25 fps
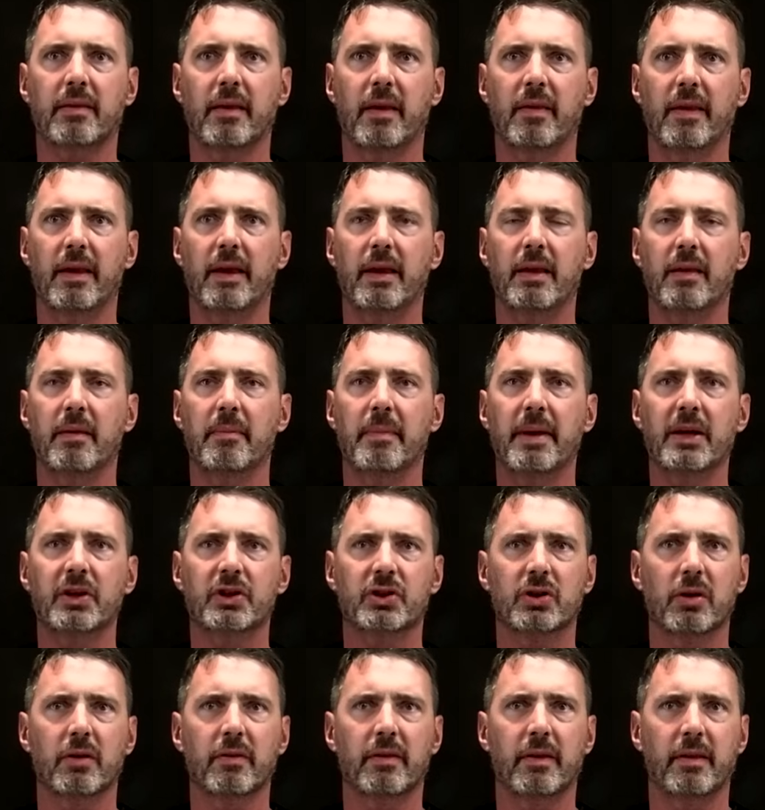And they make
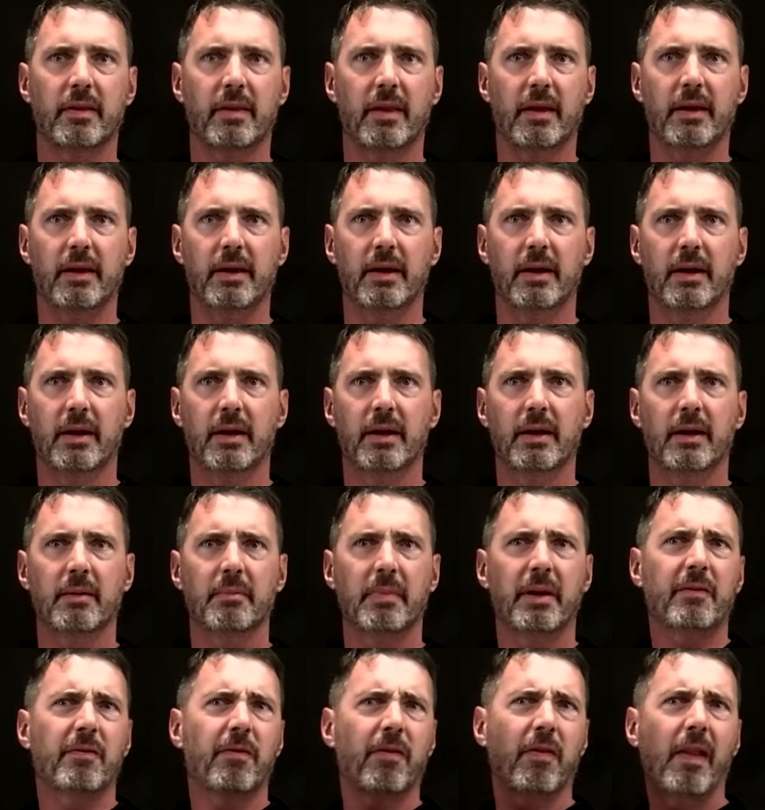sure that they
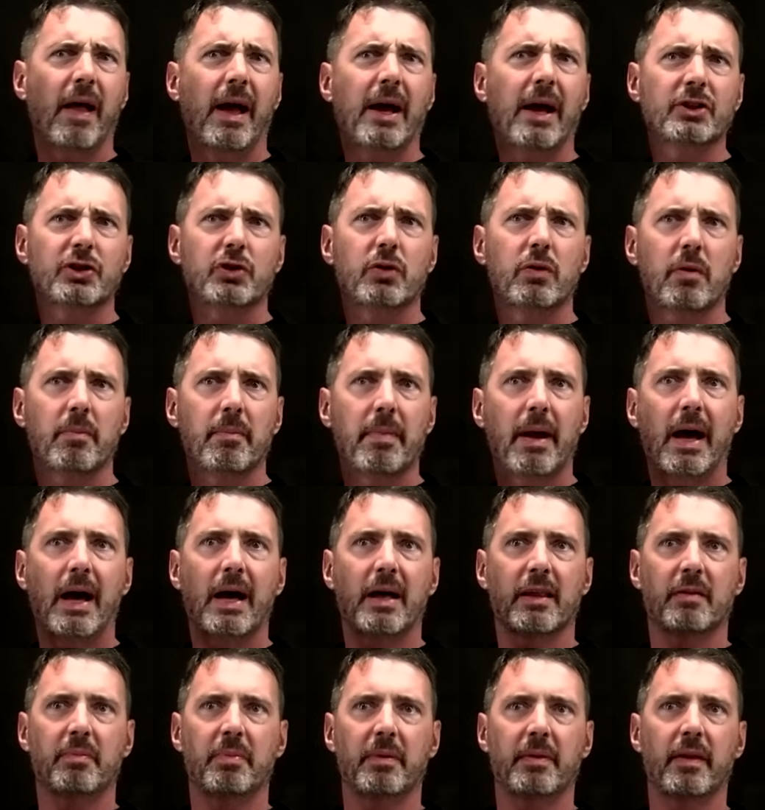might flash you the
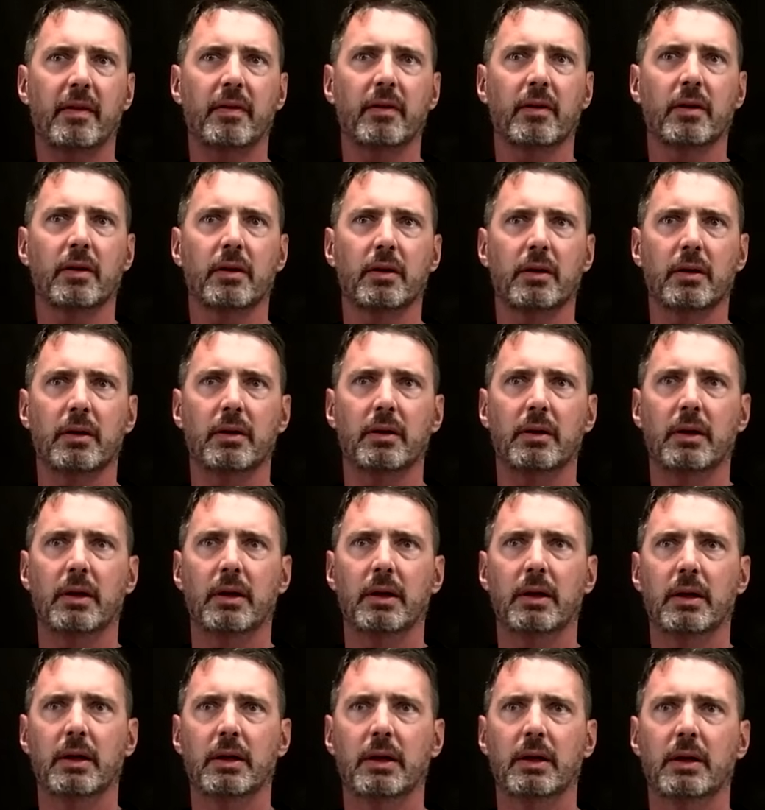math, but then they're going to
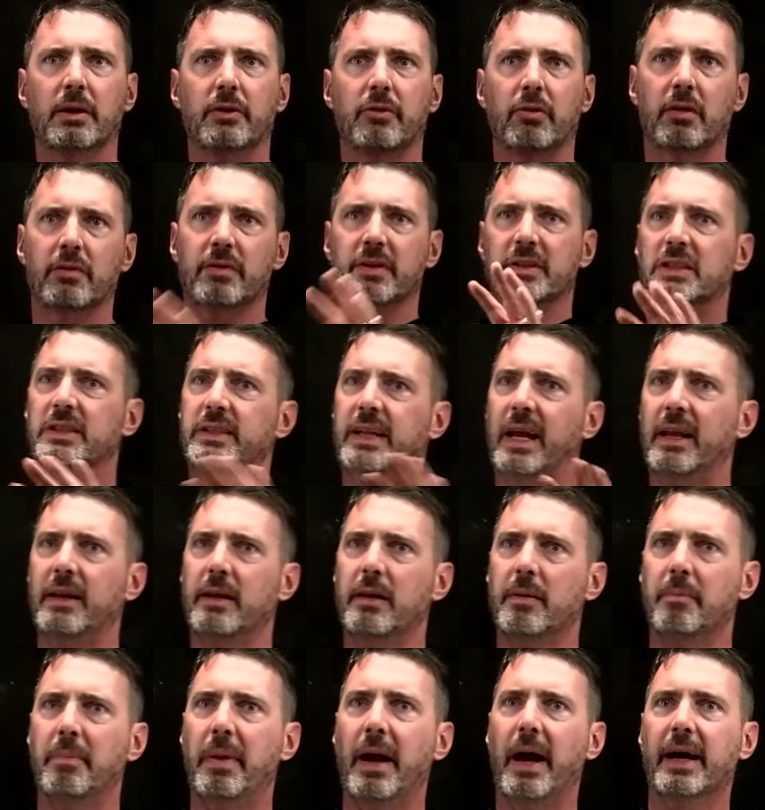sort of extend
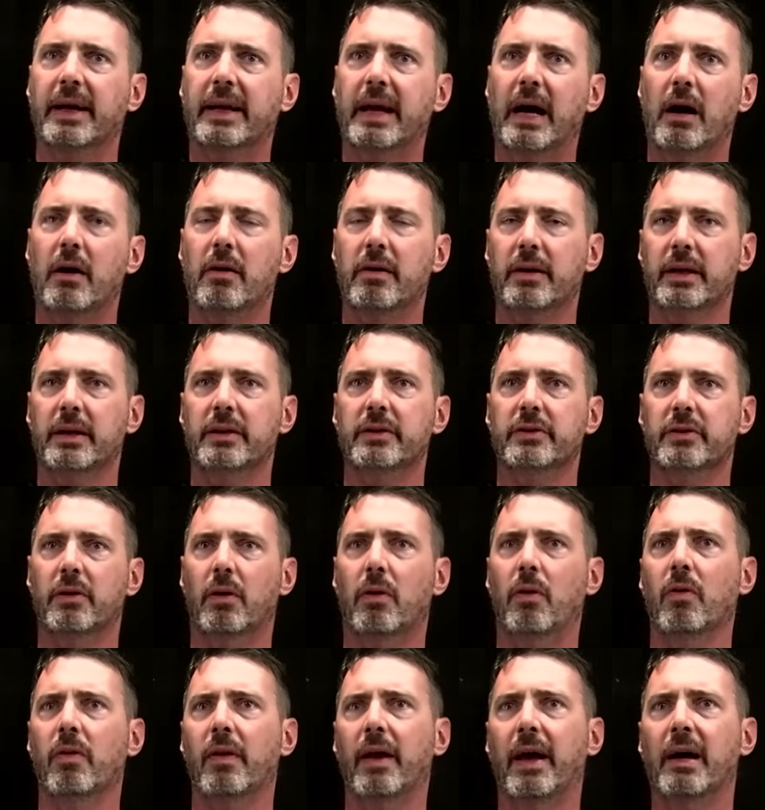it back out into
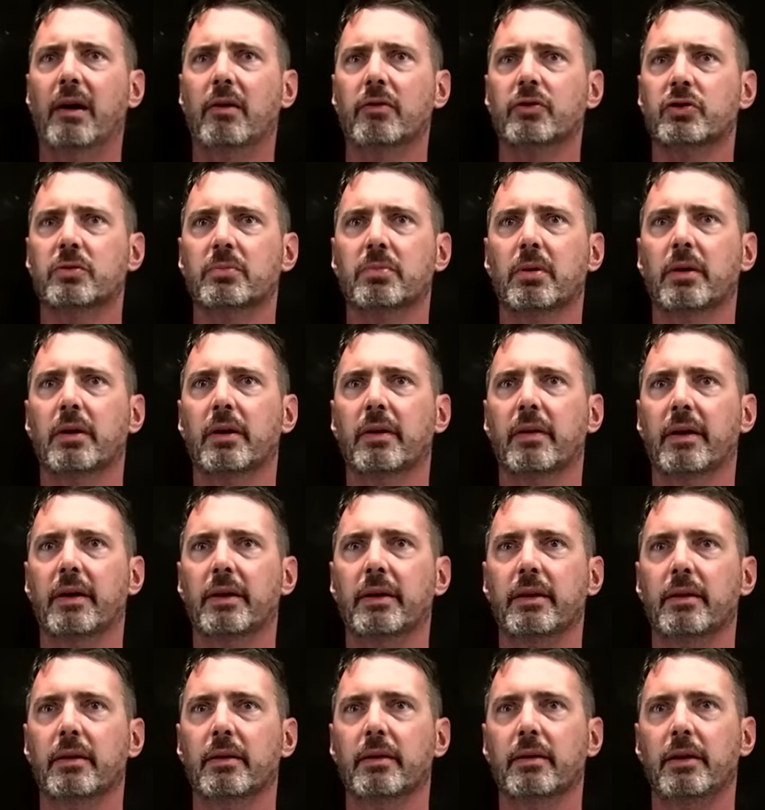all the algebra that
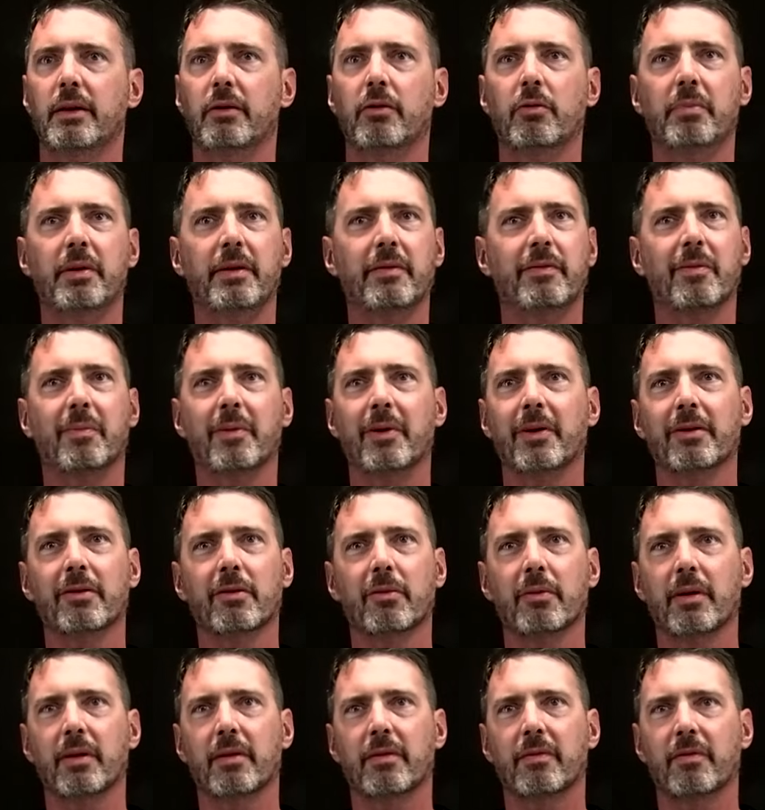you would be familiar
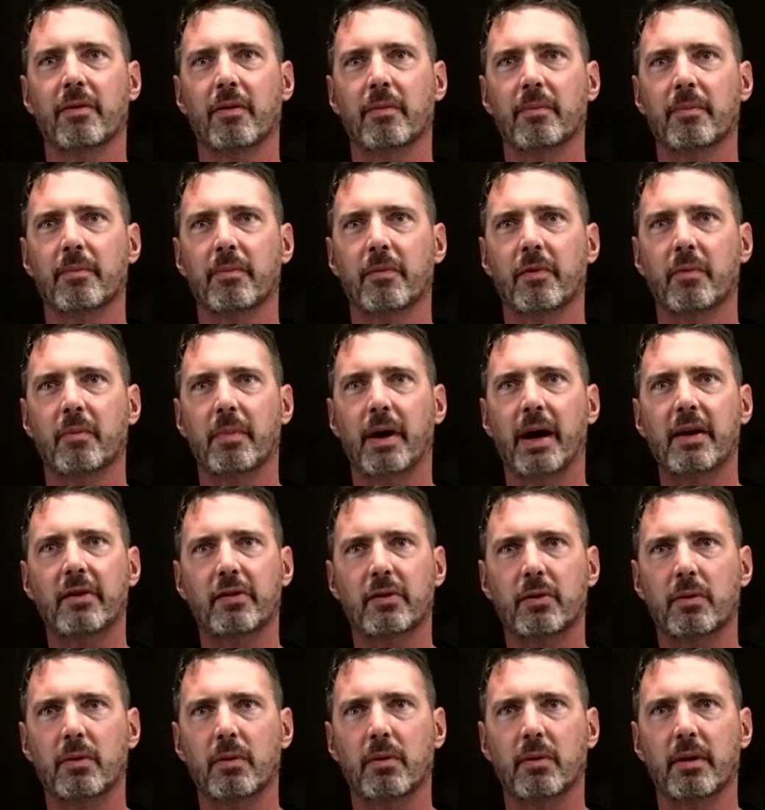with from high
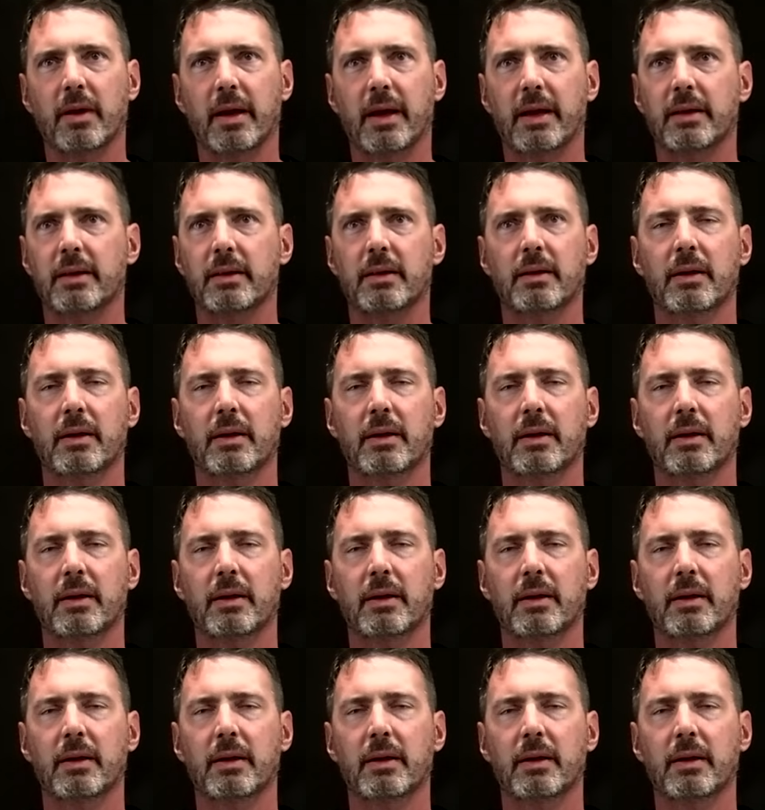school. And